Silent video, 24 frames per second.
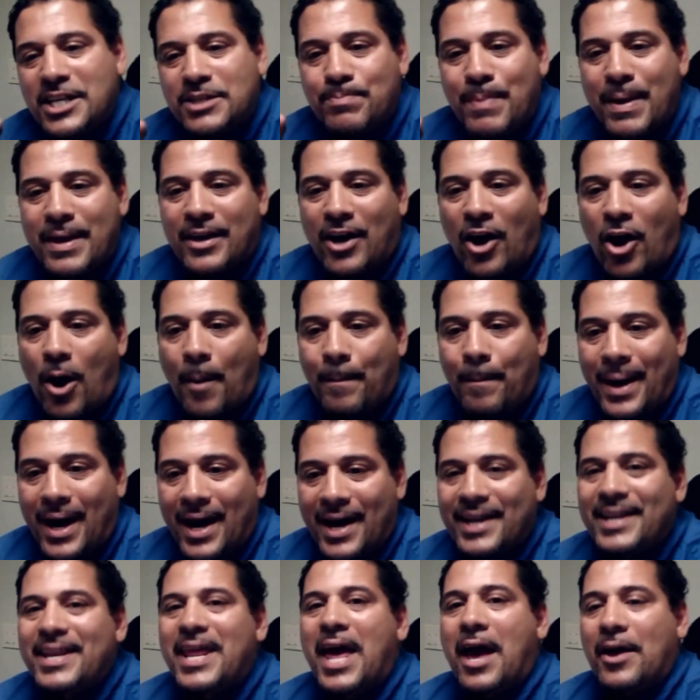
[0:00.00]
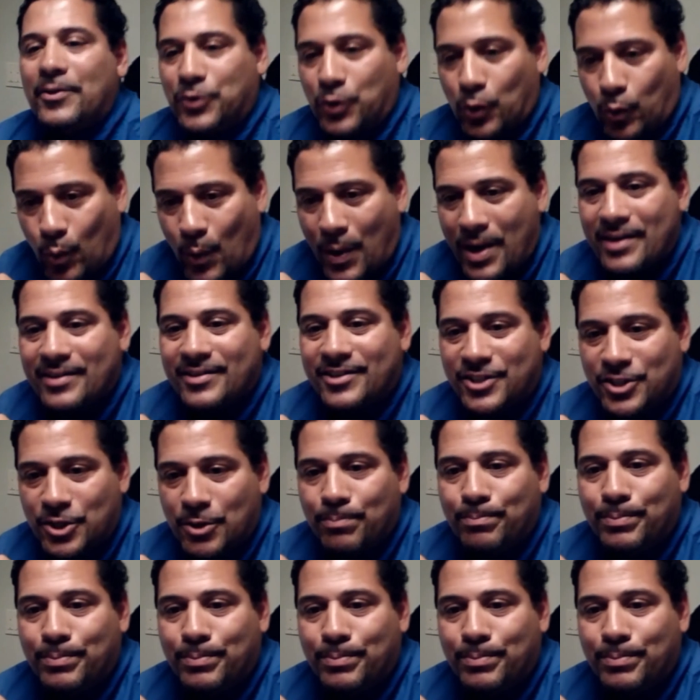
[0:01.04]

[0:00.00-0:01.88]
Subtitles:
Let's make car buying the way it